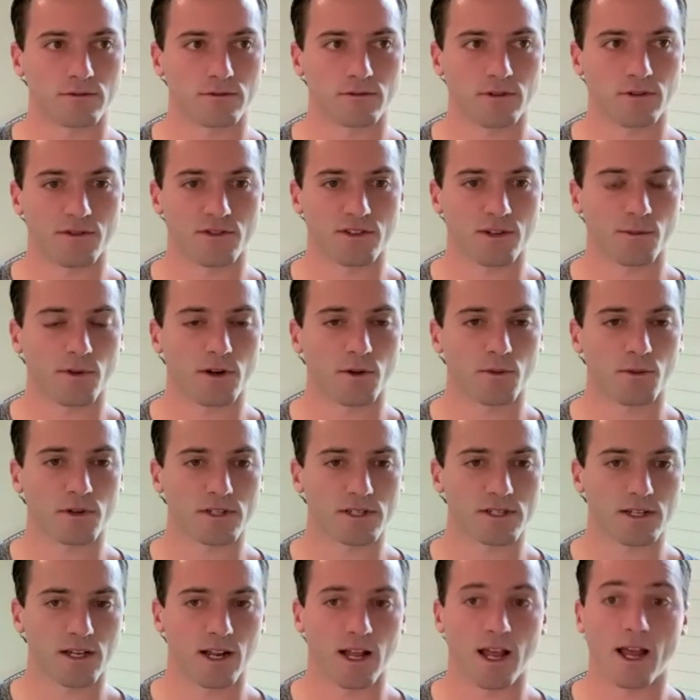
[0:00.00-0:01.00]
if somebody would
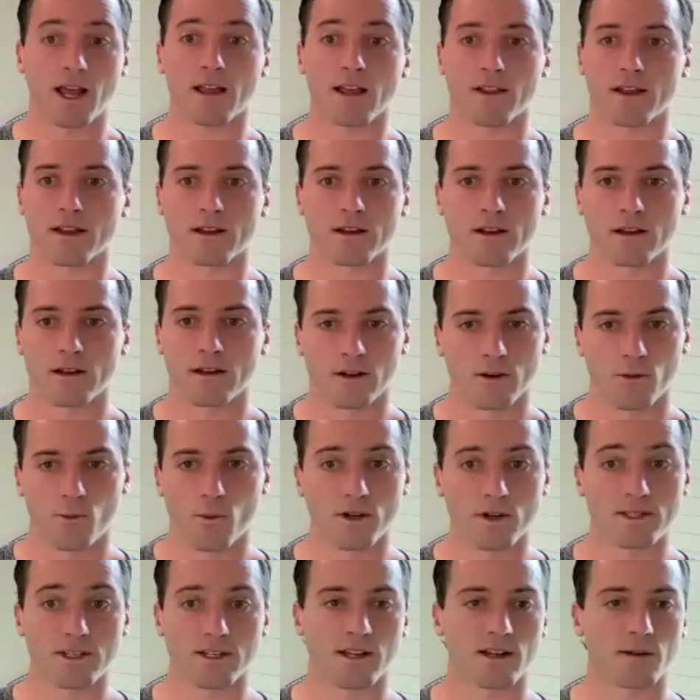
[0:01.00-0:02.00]
have said, hey, like,
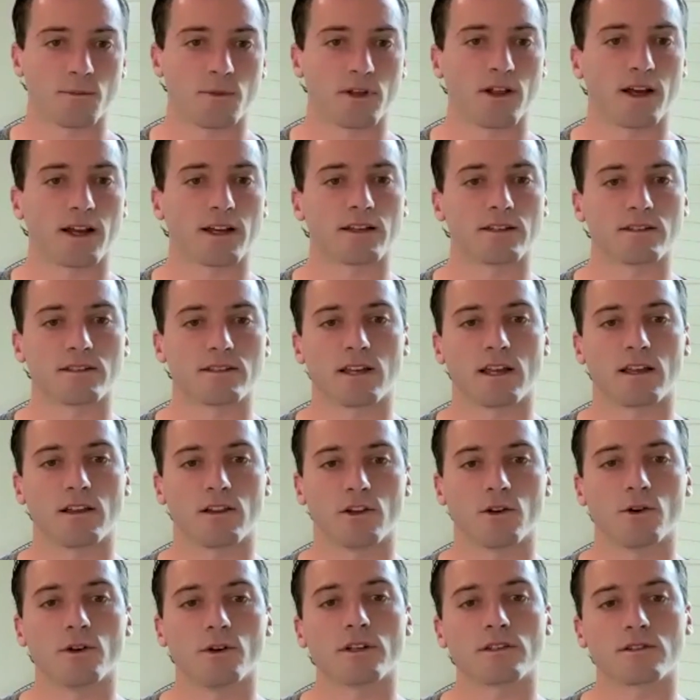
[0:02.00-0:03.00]
what's it going to be like in
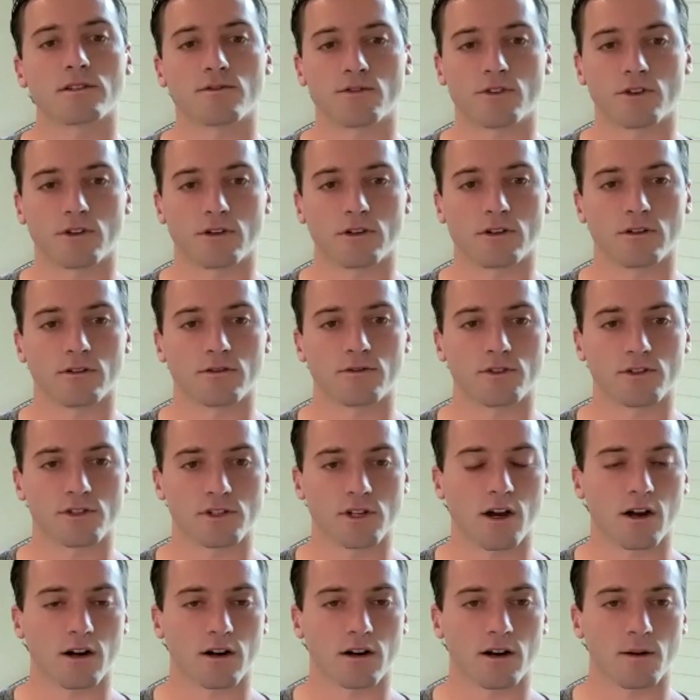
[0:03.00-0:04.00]
St. Louis for
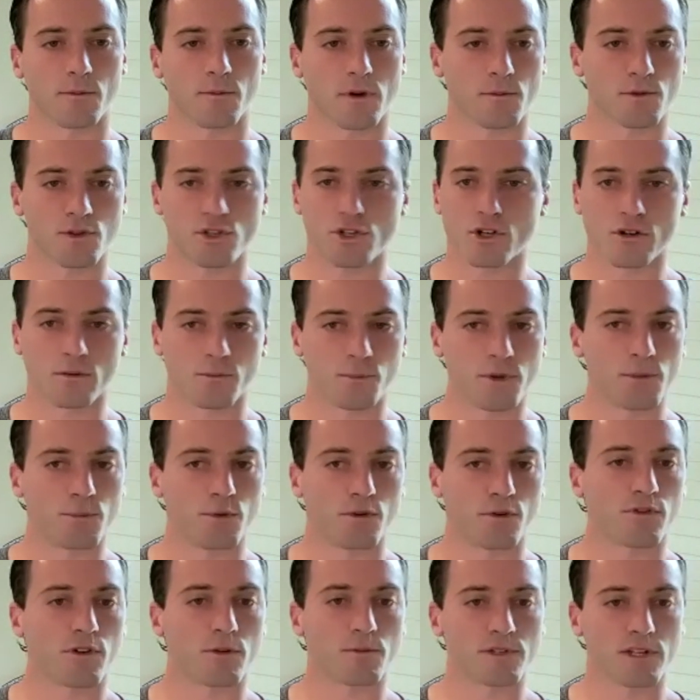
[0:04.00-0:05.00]
soccer? I'm sure
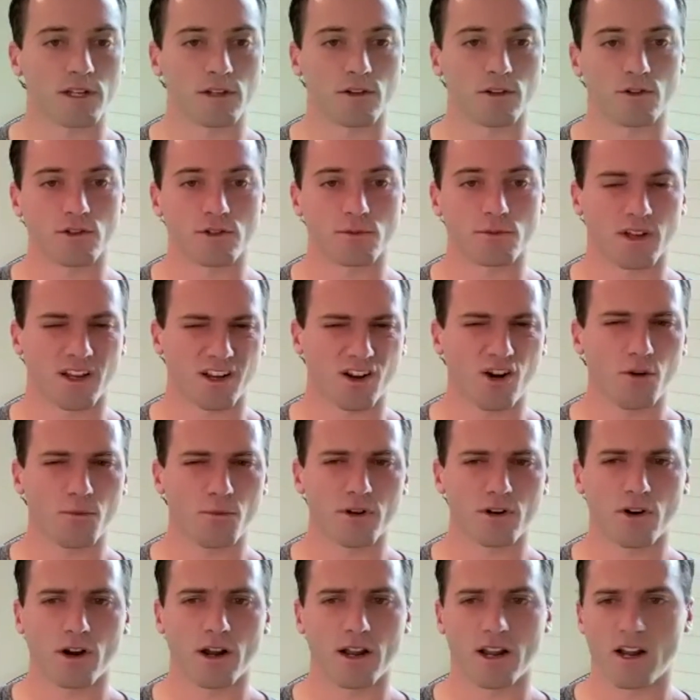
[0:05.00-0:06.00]
people from St. Louis would be like, oh, it'd
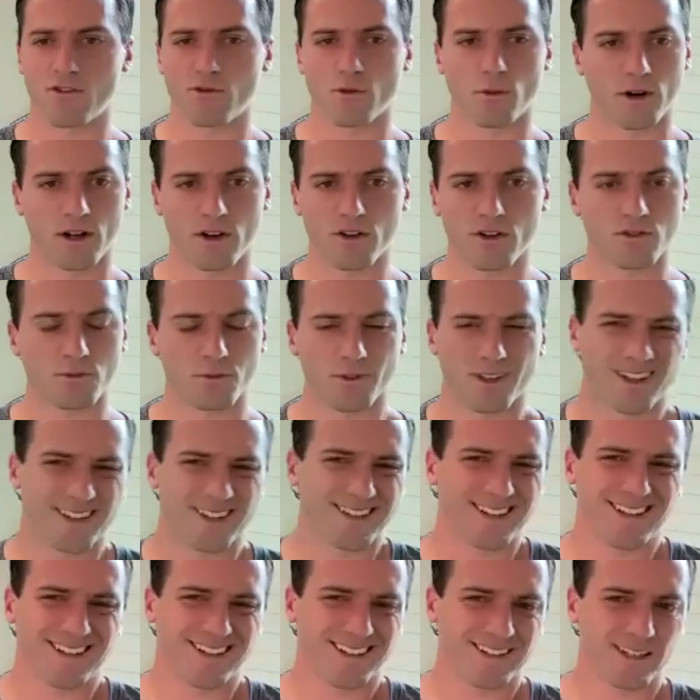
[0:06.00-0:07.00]
be great. Everyone else would be like,
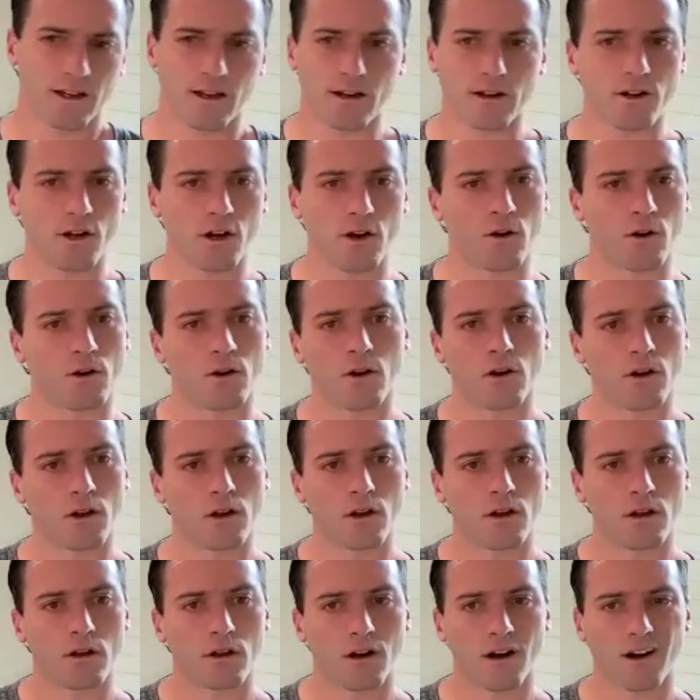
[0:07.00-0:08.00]
I don't know.
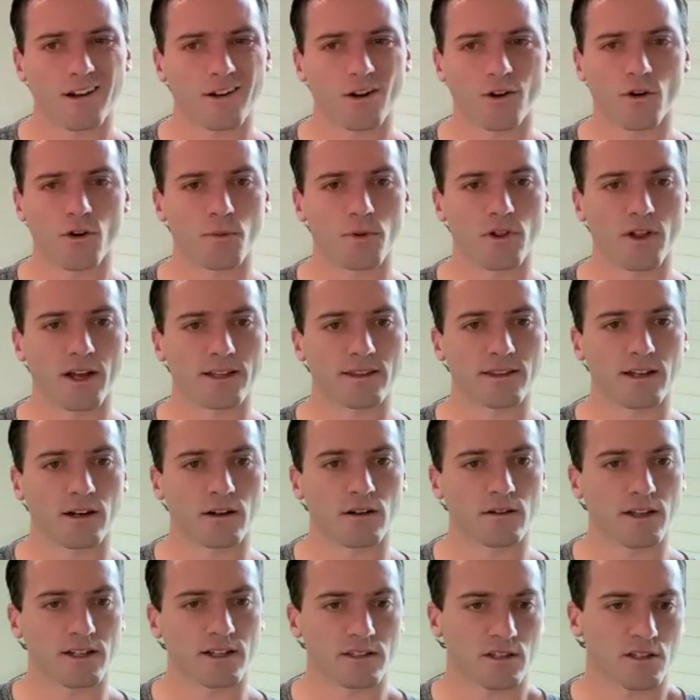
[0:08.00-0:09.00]
I don't know what it'd be like
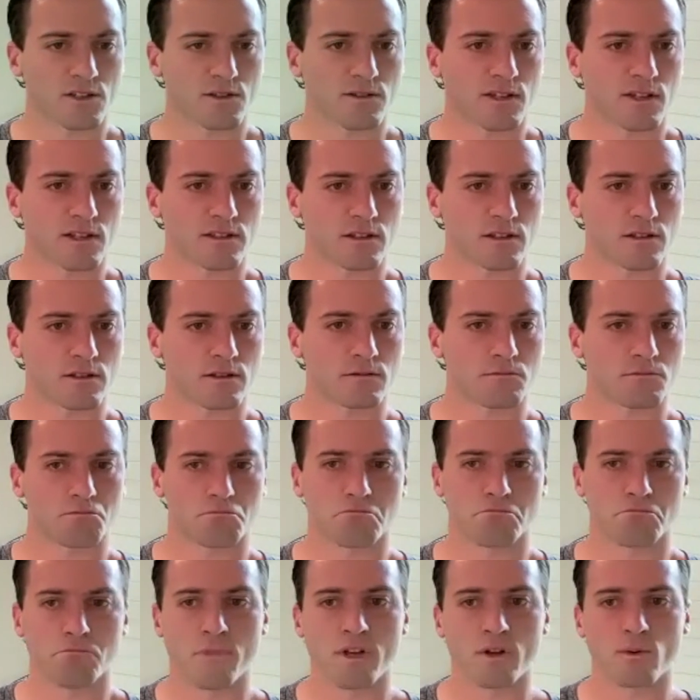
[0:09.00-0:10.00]
there. That's a
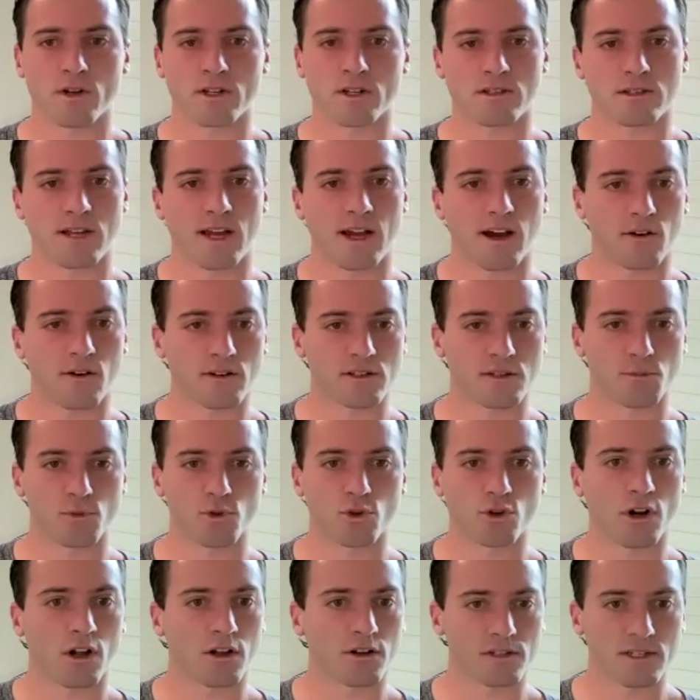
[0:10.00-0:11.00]
Midwest town. It's a
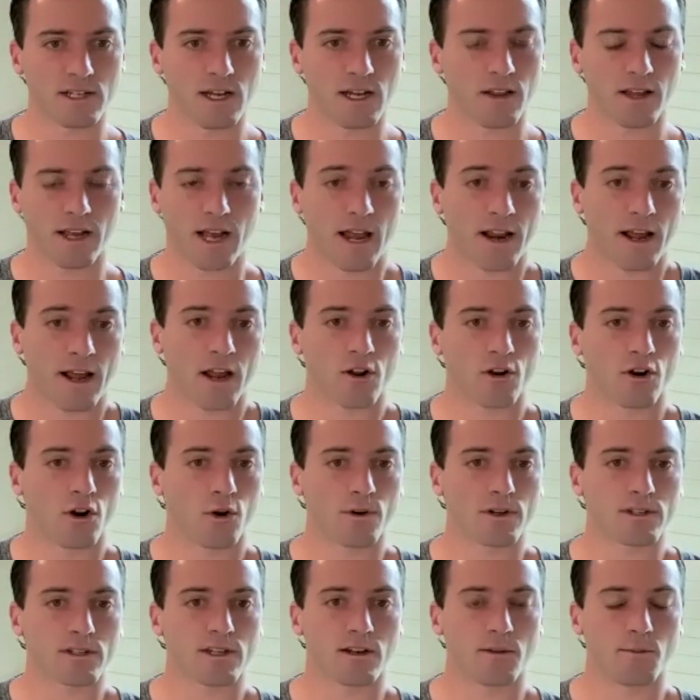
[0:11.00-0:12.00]
blue collar town. Like, I don't know
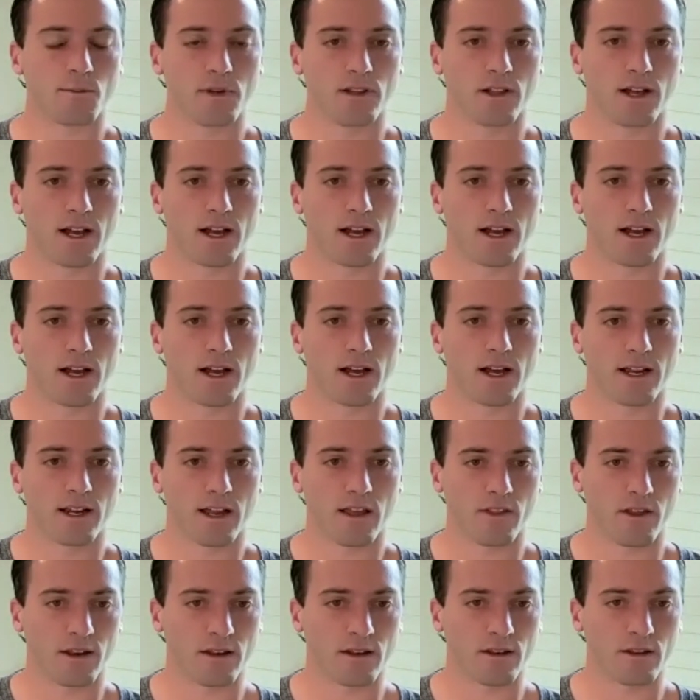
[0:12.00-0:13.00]
what it's going to be like. And
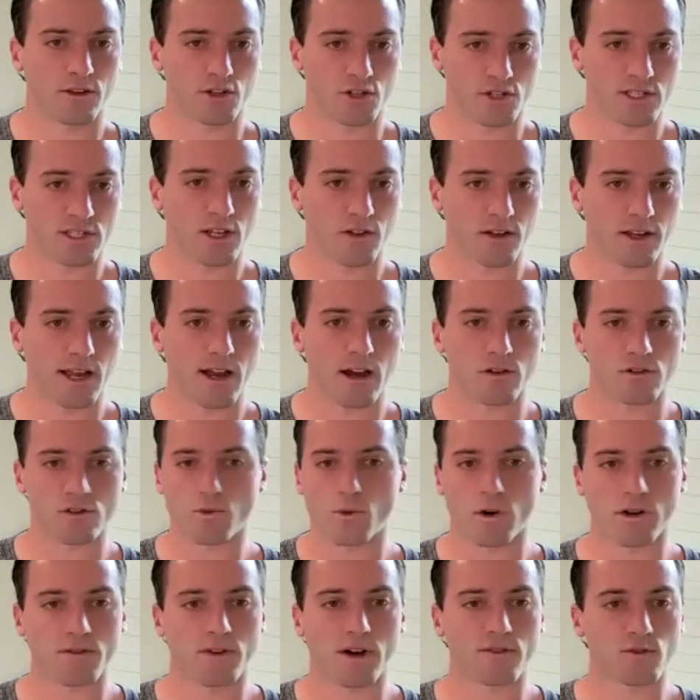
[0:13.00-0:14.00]
then they're selling out
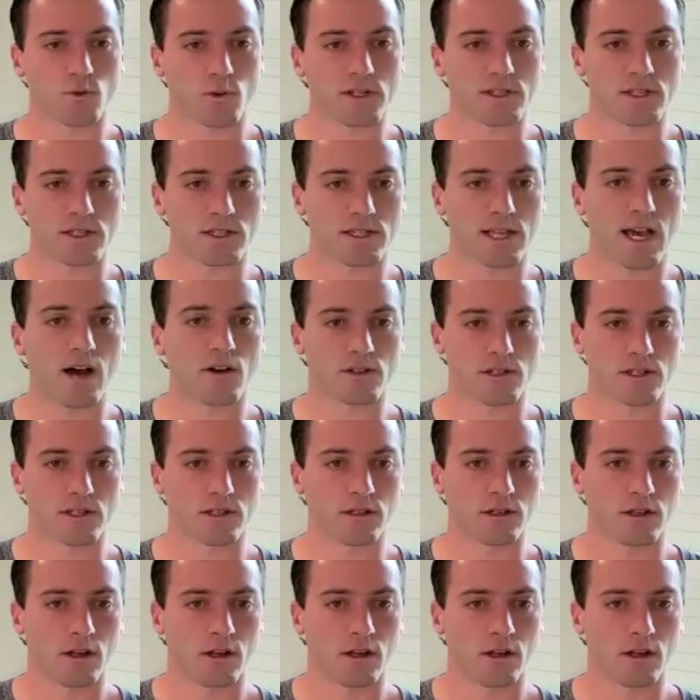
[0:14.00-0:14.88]
26,000